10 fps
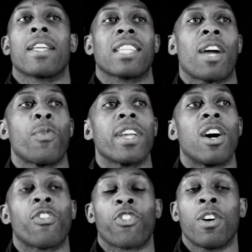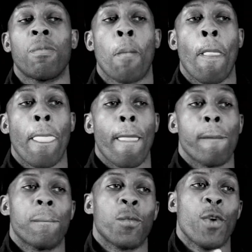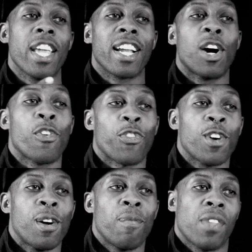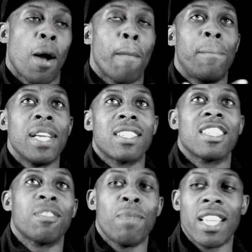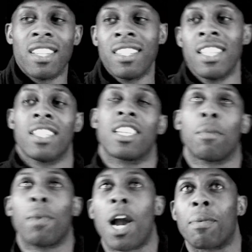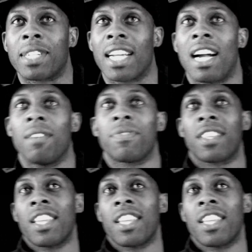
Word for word: It's like we go from, we can go from a business meeting to the barbershop.